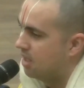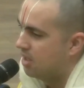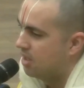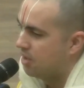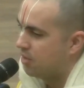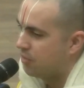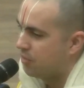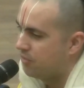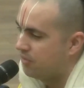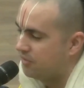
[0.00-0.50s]

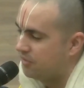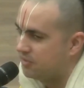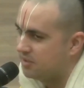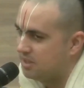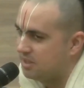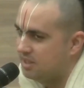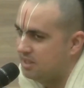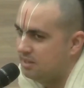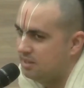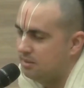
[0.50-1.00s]

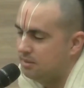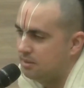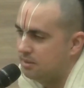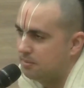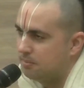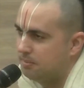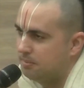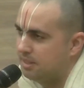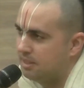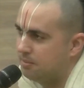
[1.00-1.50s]
15
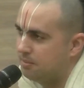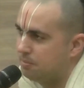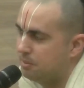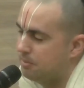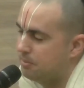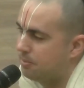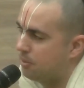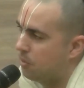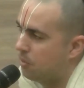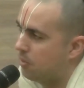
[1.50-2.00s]
million
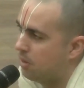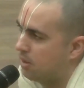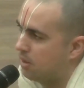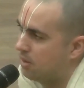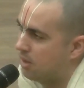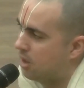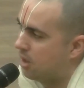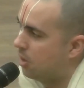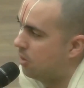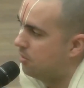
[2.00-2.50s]
people,
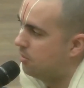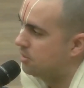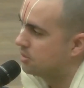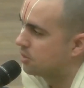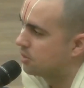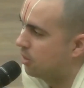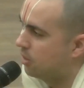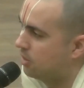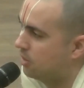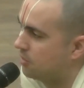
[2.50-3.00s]

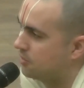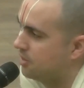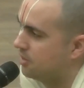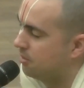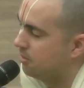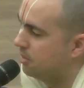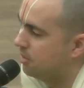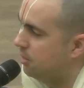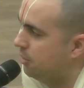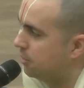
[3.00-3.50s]
almost all of
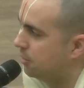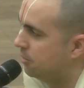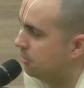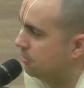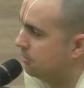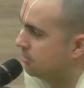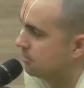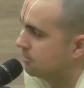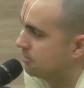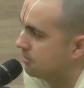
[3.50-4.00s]
them
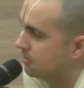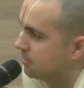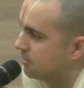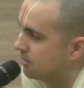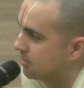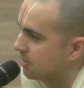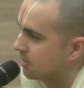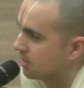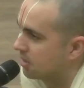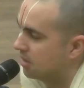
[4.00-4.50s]

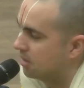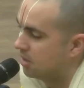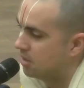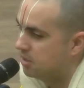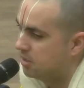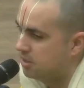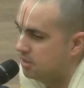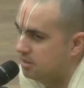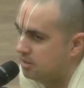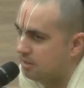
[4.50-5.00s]

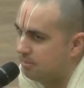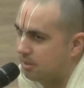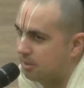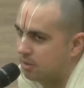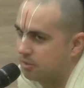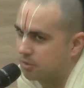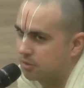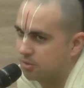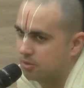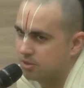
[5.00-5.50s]
heard
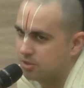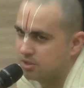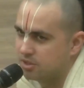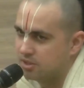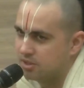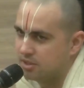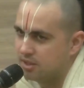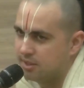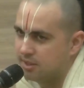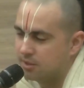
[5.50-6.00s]
about
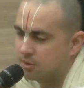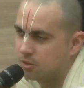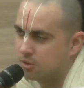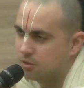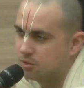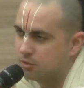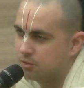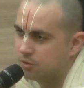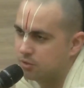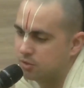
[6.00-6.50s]
Guruji and
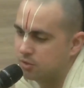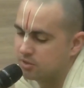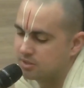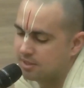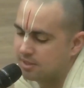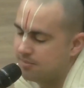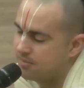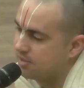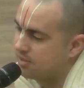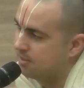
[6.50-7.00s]
got to know
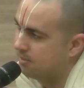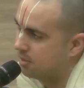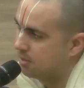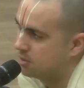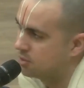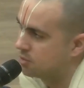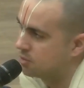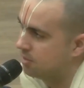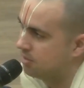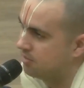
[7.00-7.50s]
something
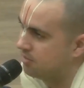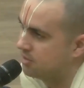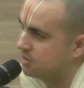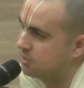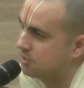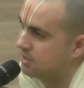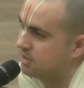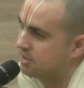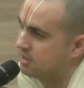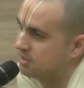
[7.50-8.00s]
about Swami
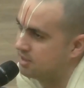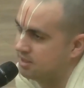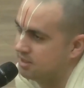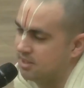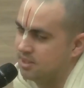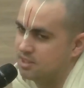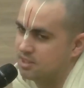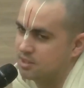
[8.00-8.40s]
Vishwananda in this